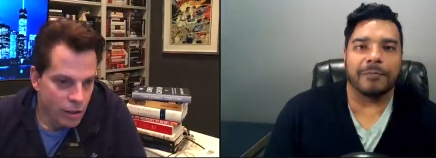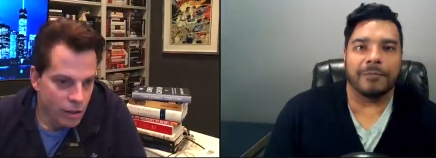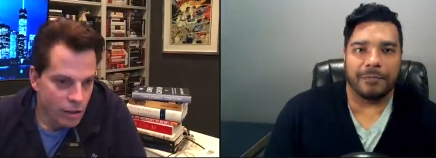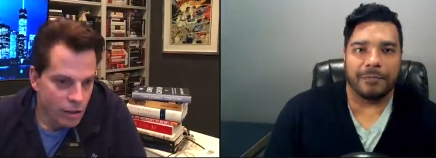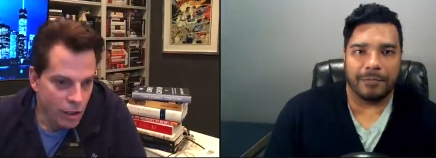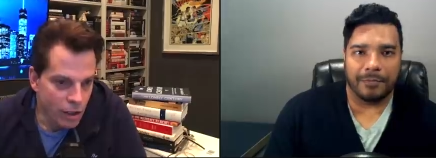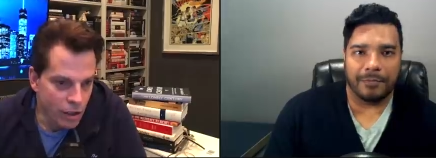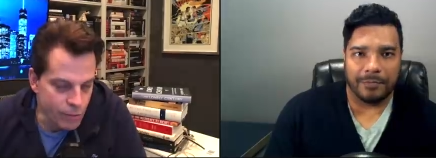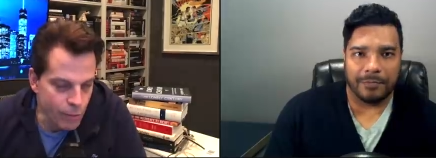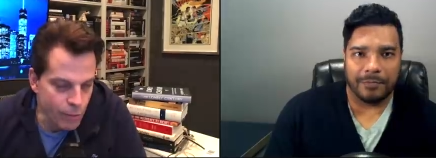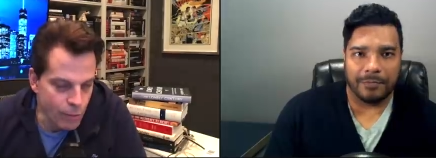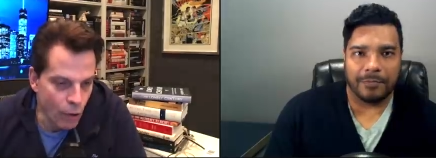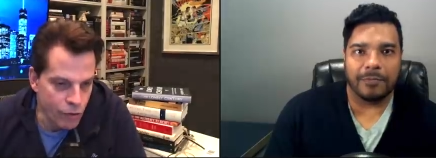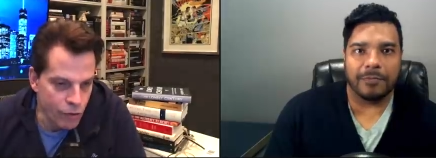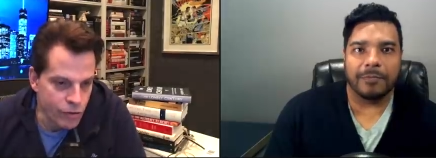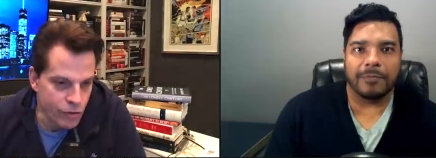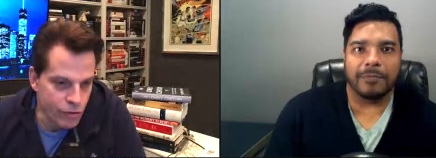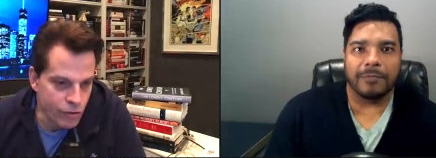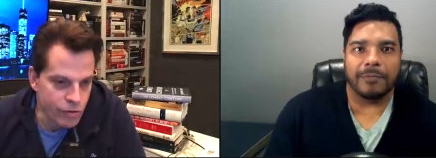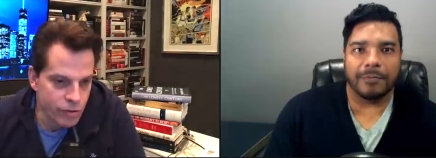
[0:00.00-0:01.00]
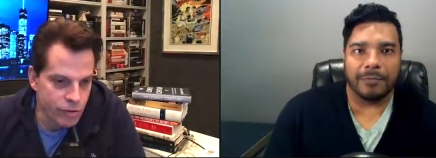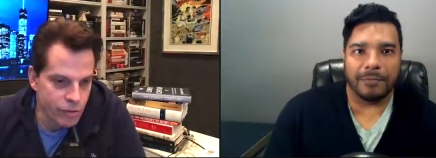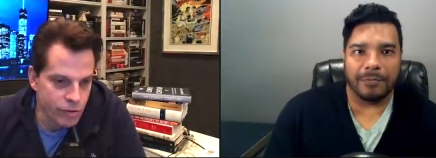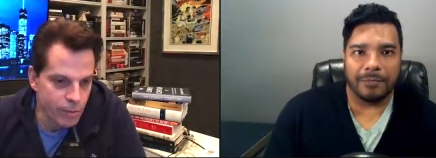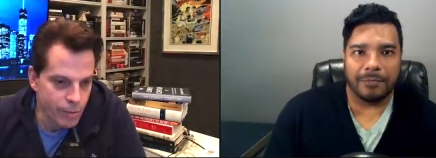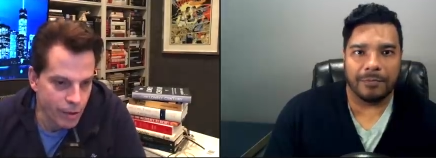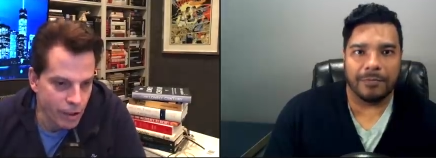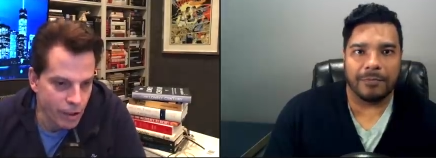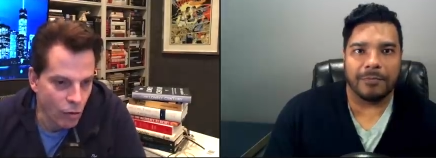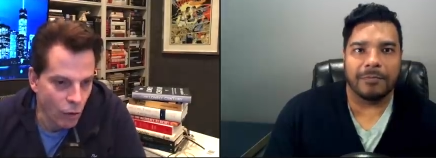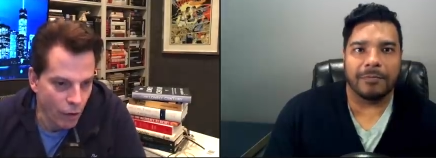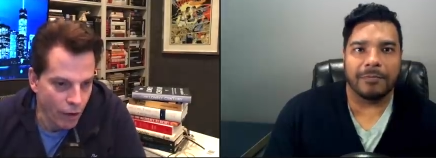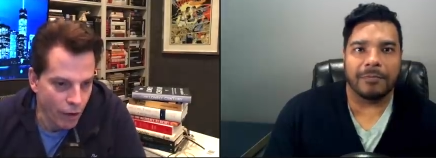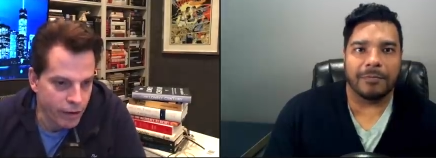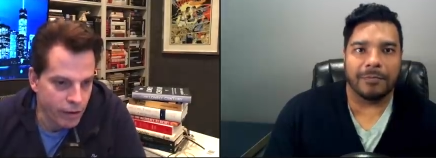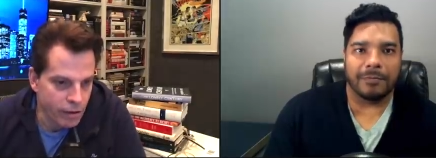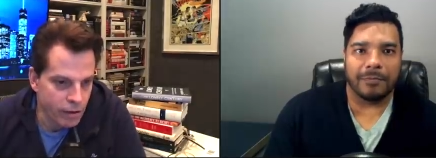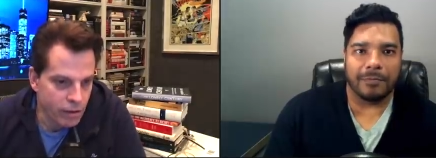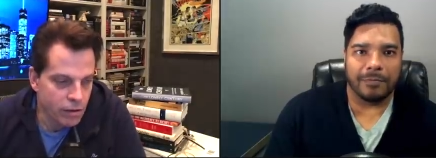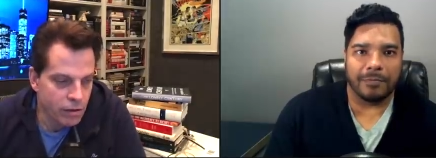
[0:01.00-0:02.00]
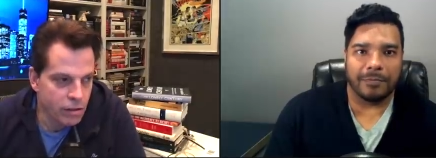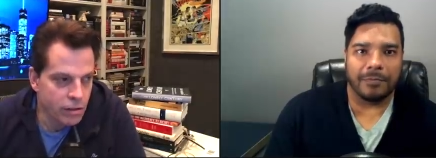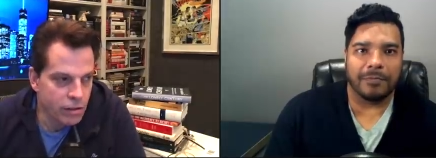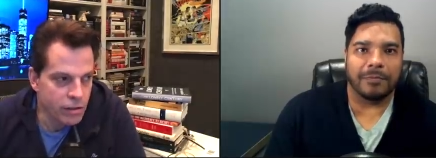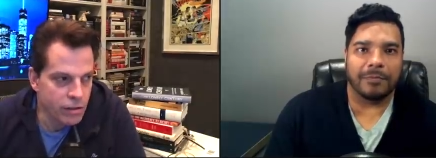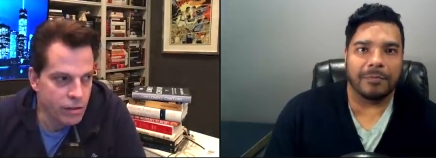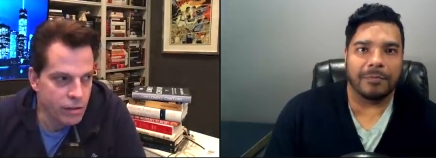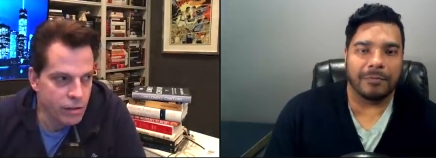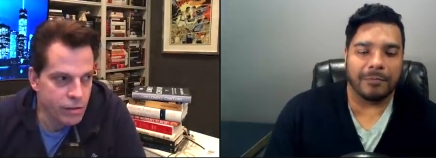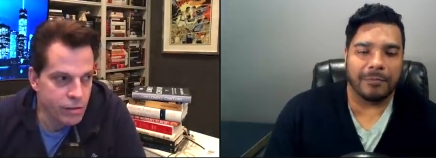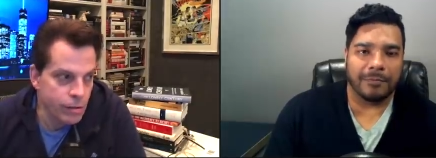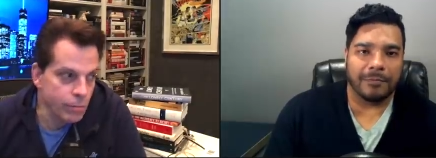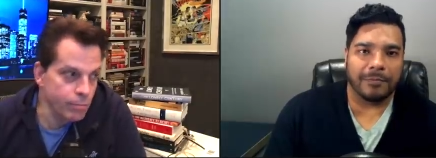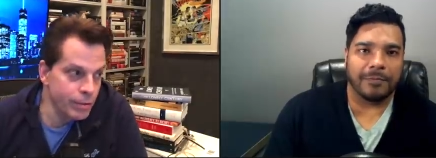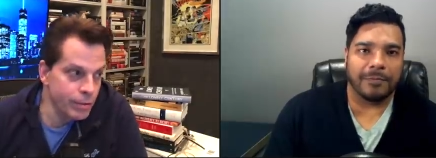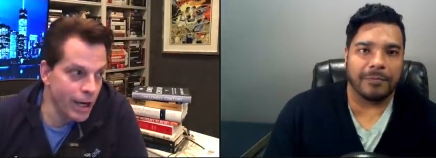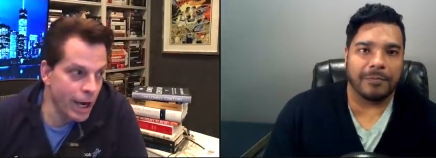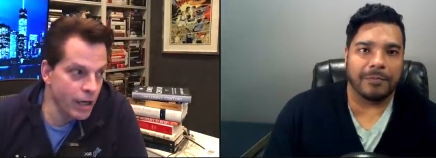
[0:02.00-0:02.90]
Speaker 1: exposures to Bitcoin. So, but I